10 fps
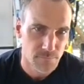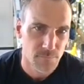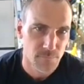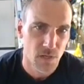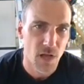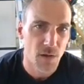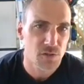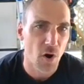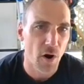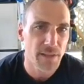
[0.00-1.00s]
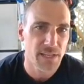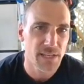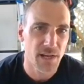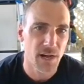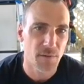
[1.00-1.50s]
I'm sorry,
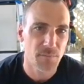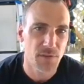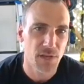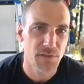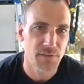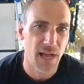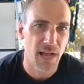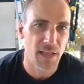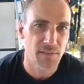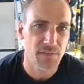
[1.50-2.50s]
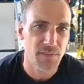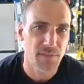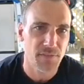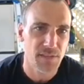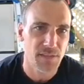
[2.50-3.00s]
not
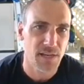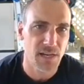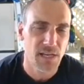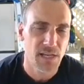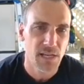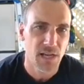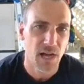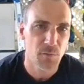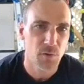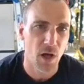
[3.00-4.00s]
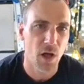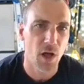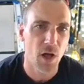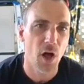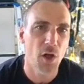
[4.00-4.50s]
the
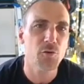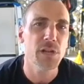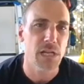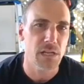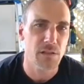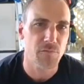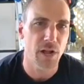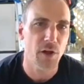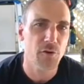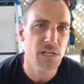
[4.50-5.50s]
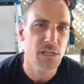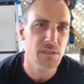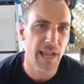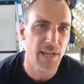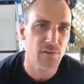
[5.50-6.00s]
underneath, right? Underneath the
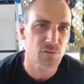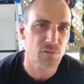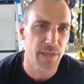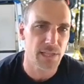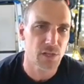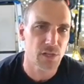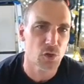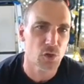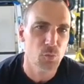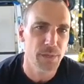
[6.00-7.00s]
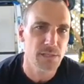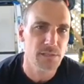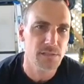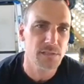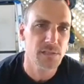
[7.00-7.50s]
handles where that little loop is.
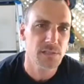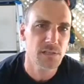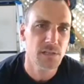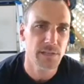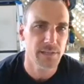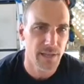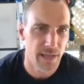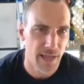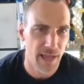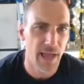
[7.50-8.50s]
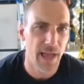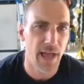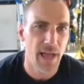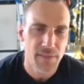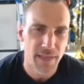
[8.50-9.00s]
Yeah,
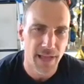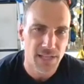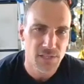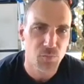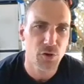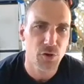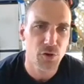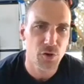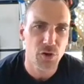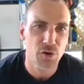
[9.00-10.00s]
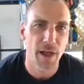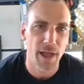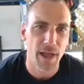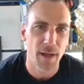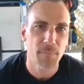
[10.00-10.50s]
that's where you're going to grab.
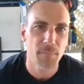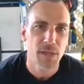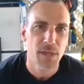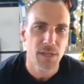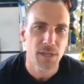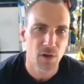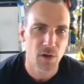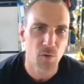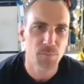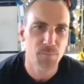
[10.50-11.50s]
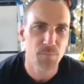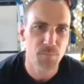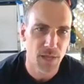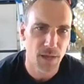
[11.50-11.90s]
You know, yep.